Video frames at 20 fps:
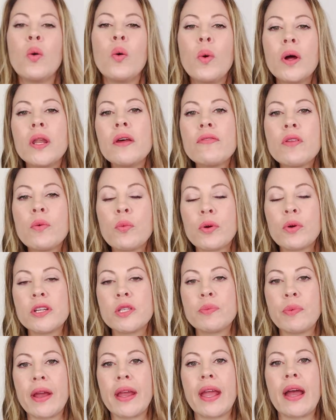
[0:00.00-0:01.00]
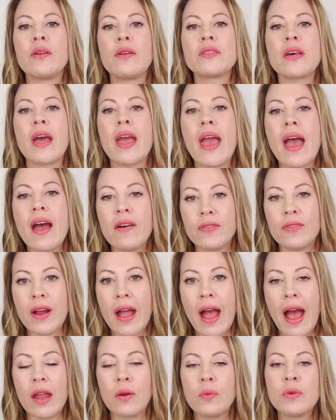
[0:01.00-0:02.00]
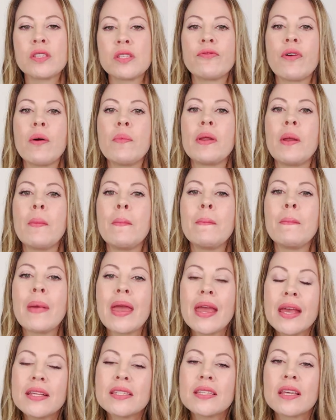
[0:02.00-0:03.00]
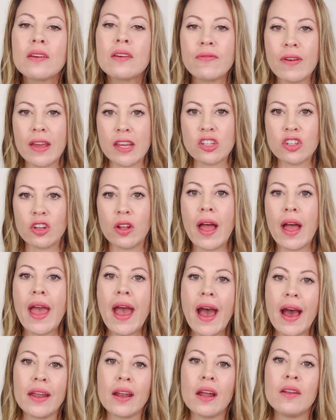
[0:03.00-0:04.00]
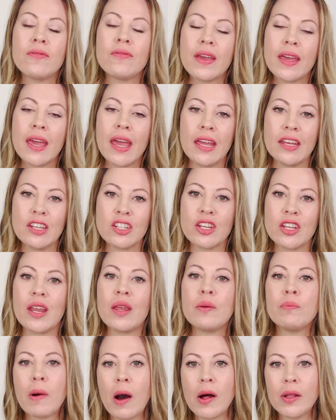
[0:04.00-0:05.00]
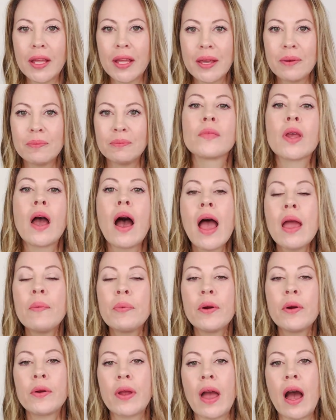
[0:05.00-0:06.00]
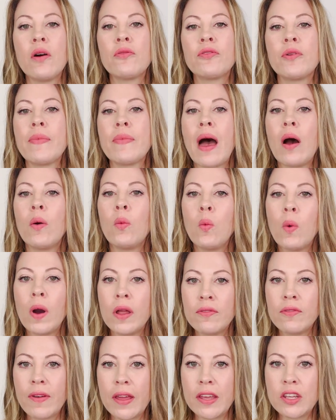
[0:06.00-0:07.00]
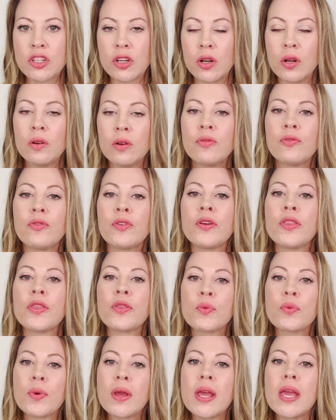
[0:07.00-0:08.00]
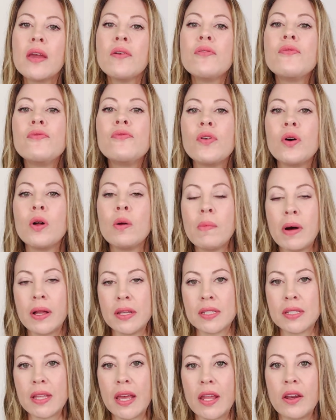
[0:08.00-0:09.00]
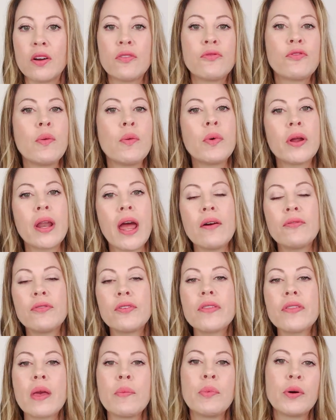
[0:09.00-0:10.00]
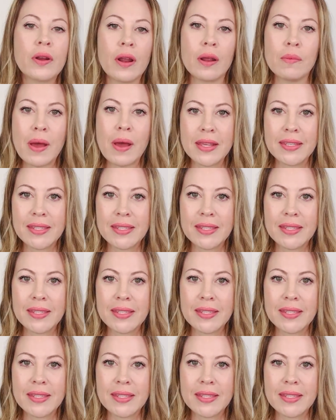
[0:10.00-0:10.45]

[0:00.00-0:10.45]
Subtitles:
One of the worst breakouts I ever had was from an amazing facial I had on vacation in Bali. I broke out from that one facial for 3 full months later from whatever they put on my